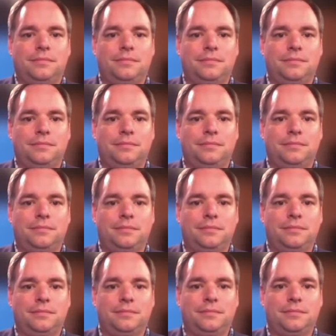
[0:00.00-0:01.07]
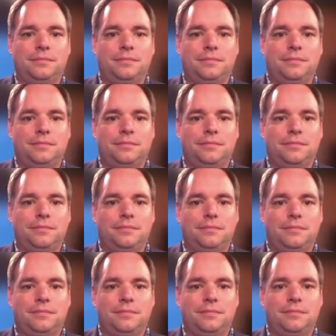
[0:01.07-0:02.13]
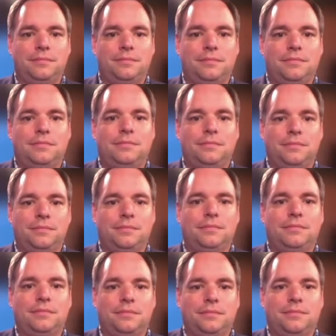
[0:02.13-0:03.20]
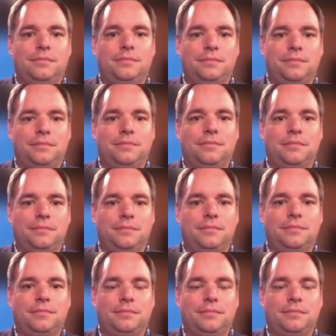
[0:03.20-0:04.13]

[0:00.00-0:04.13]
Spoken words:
This person isn't speaking.